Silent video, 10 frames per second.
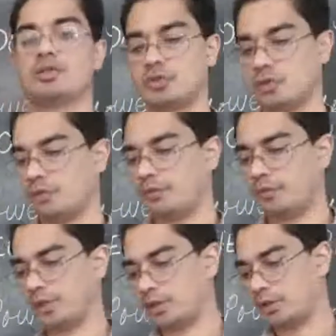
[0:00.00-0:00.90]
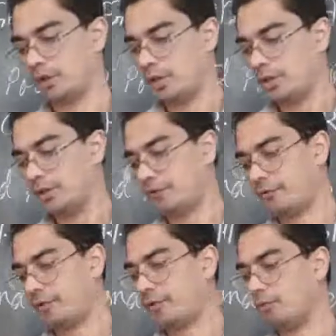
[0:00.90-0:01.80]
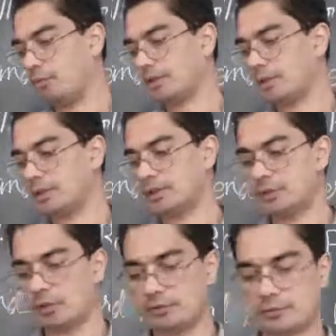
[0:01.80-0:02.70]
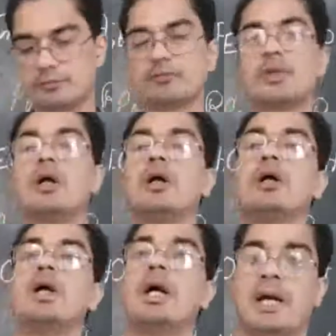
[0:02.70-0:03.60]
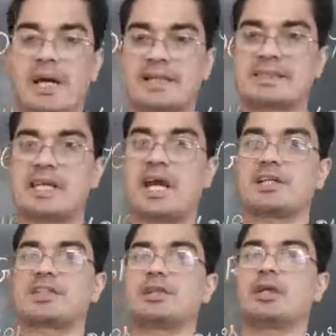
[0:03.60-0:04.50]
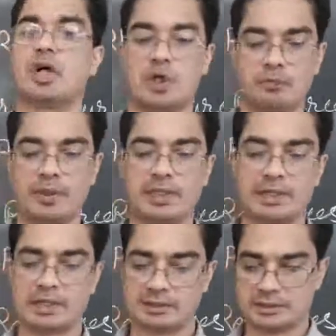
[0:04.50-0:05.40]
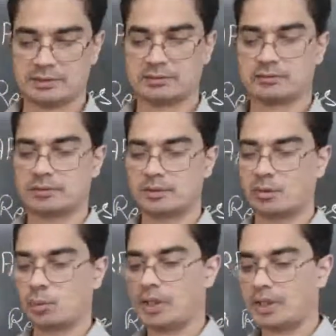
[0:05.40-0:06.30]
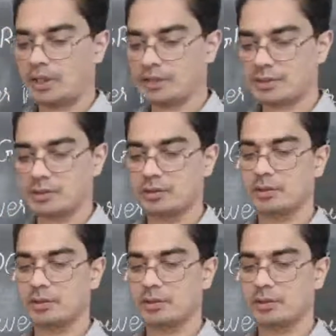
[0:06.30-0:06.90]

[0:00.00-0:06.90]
So the different methods of extraction of minerals. One is